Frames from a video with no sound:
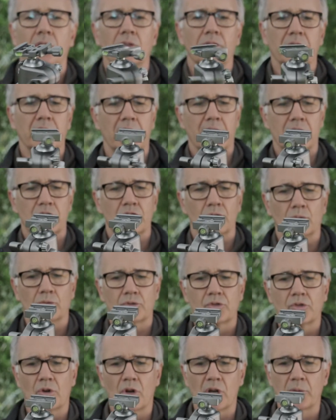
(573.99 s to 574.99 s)
actual
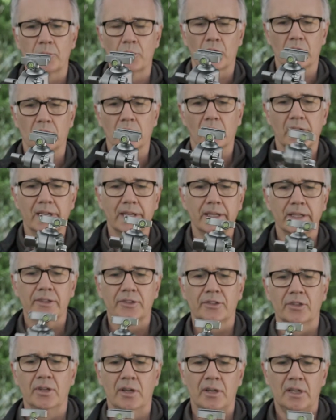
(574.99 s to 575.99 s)
tripod
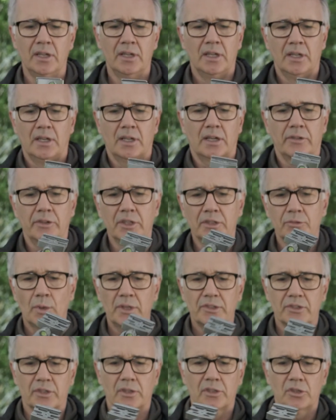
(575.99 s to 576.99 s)
legs. And this
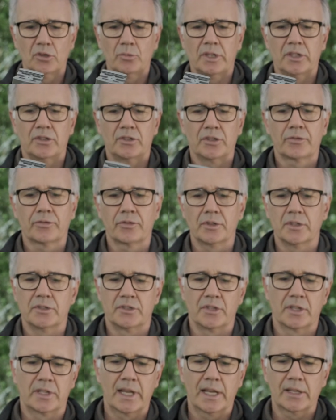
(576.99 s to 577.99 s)
one's a little bit different
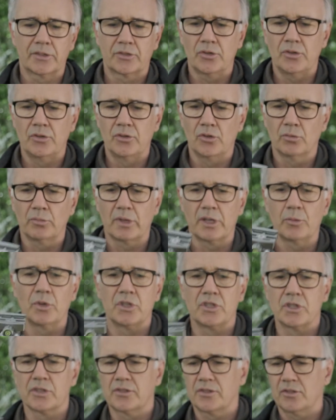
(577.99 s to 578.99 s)
to get to. Normally we
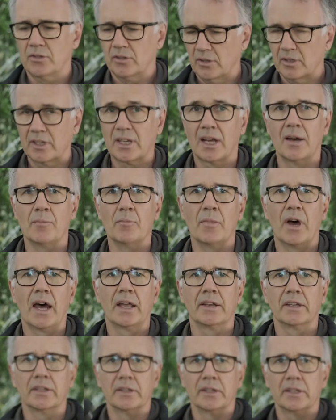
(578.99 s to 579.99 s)
just come
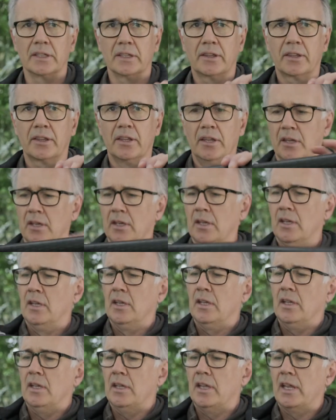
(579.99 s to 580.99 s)
underneath
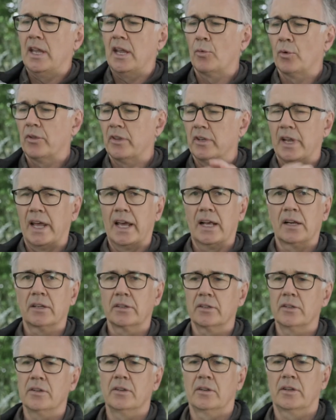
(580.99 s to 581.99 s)
here with an
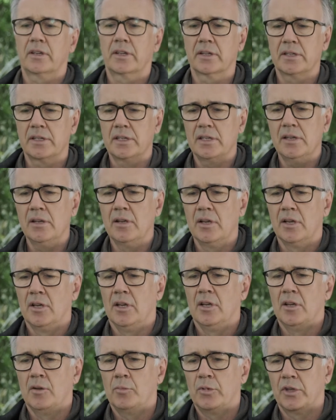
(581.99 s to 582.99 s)
Allen key,
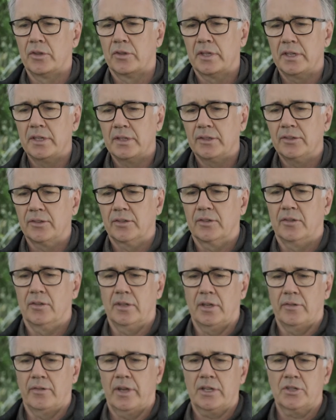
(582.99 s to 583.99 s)
but these,
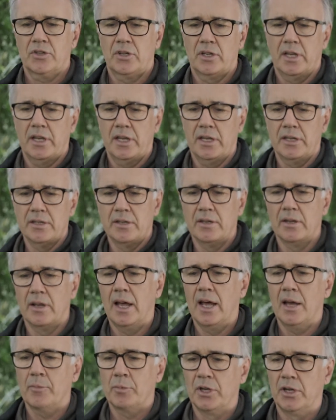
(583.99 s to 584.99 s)
they've actually hidden
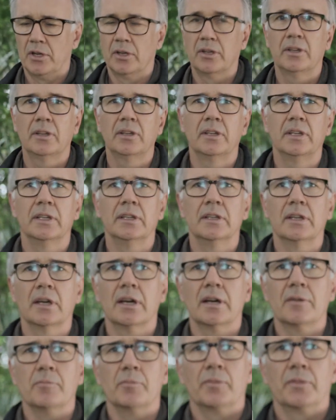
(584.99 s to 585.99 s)
up in
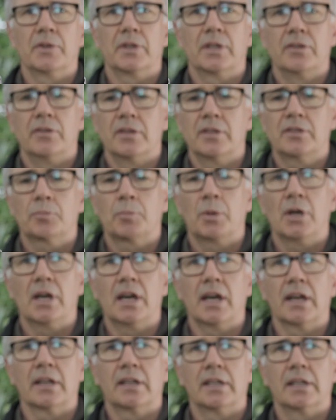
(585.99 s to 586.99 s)
this
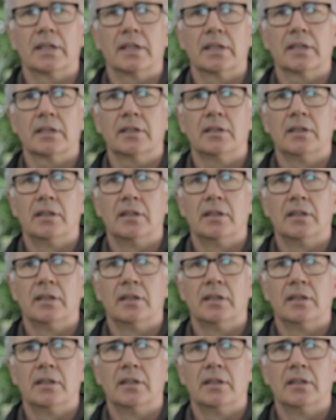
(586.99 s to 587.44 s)
part here